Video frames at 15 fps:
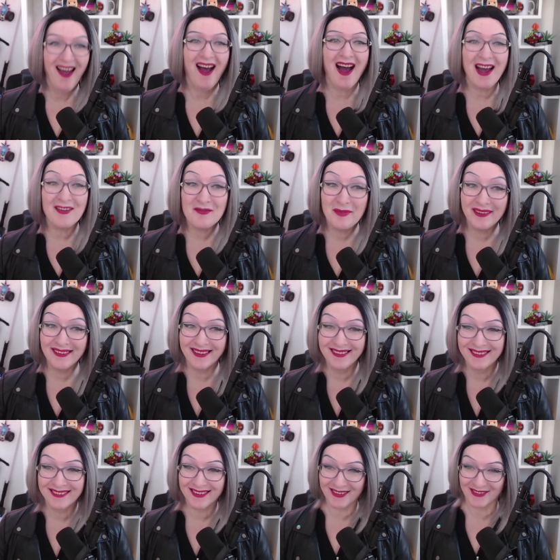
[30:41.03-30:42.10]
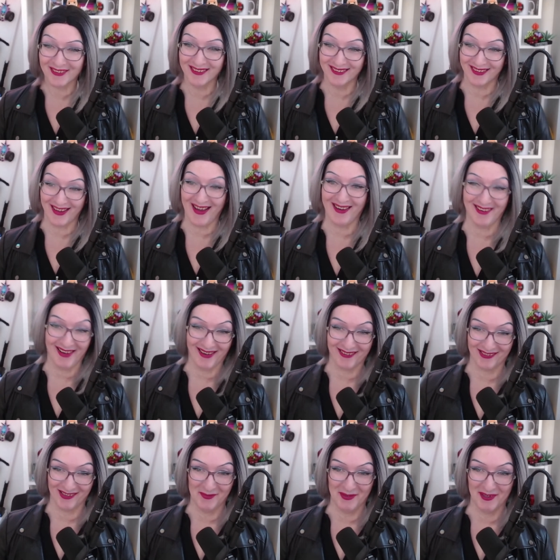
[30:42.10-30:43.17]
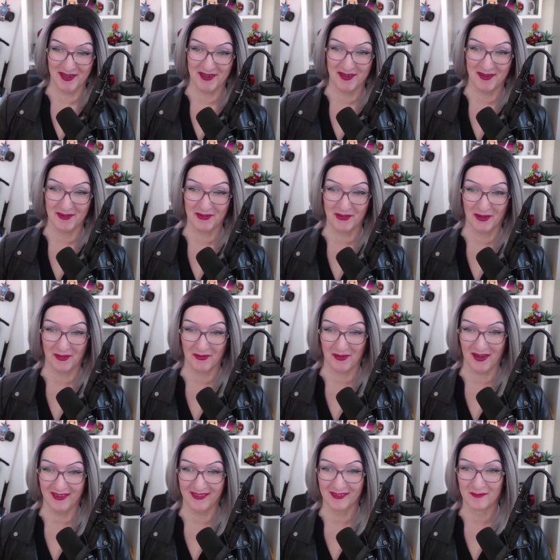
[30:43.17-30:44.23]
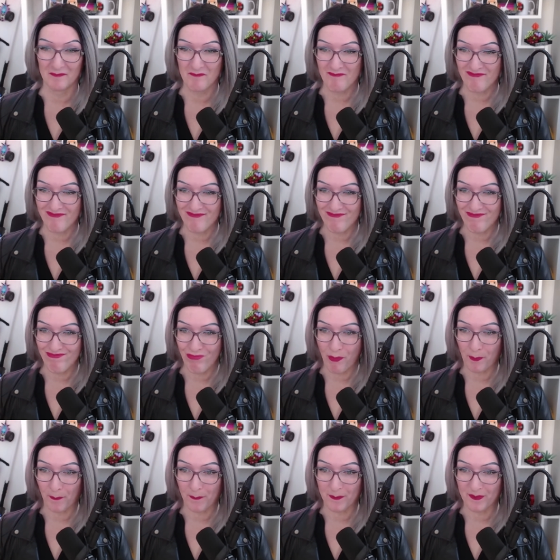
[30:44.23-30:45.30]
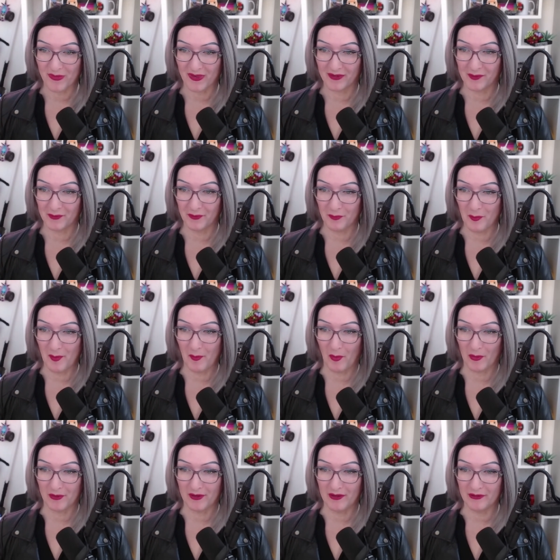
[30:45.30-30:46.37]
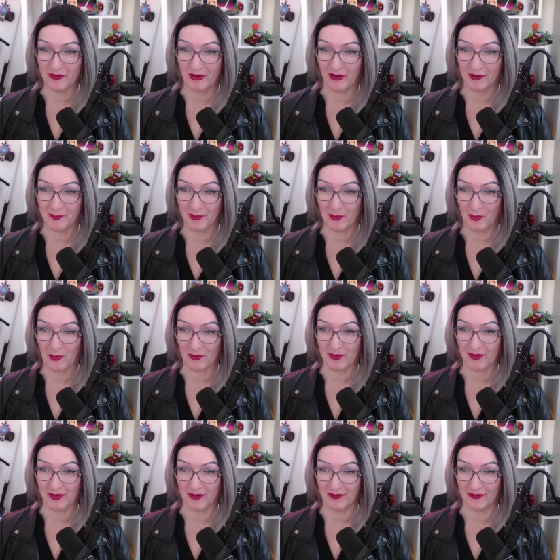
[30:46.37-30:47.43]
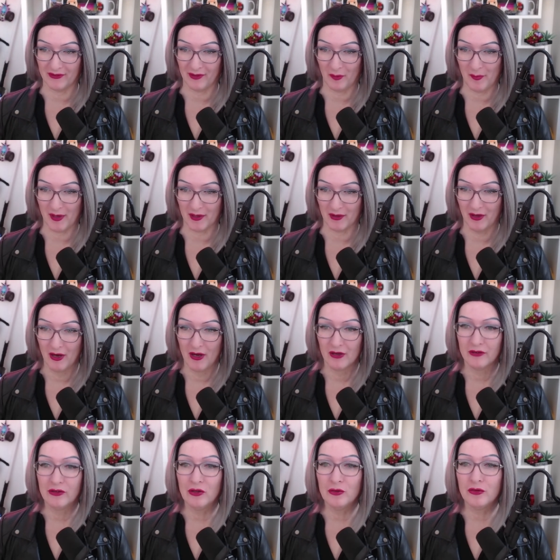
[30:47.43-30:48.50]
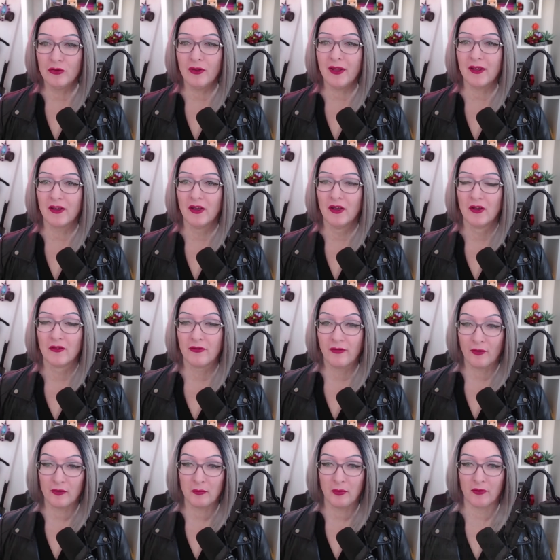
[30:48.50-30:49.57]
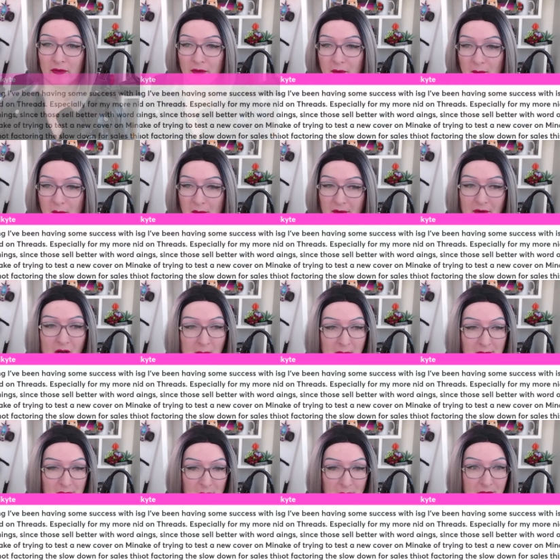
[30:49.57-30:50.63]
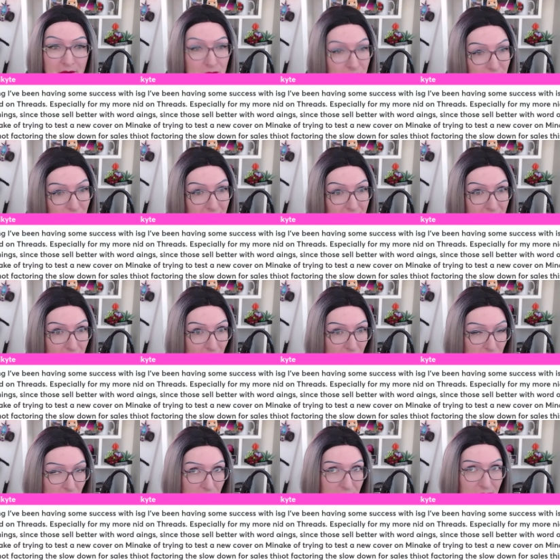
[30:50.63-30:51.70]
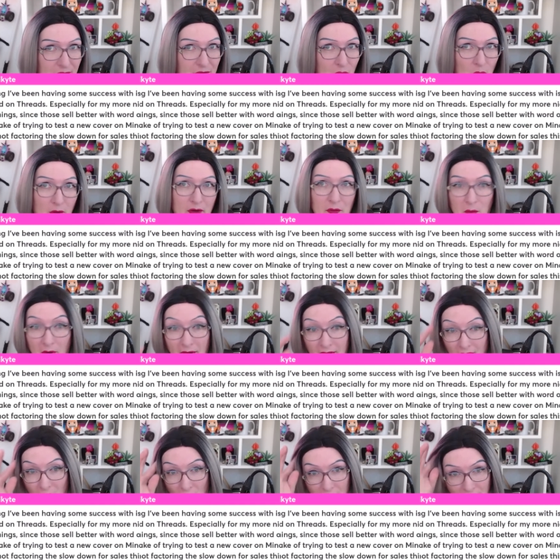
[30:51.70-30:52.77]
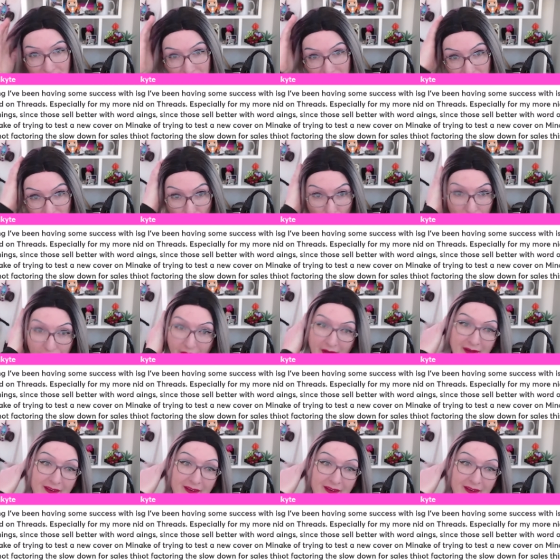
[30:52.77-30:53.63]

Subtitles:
I've been considering that, actually, being unhinged on Threads. Especially from more niche cosmic horror things that sell better. Do you do like first person? So let me put this comment up for everybody. Do you do like first person stories where it looks like you're saying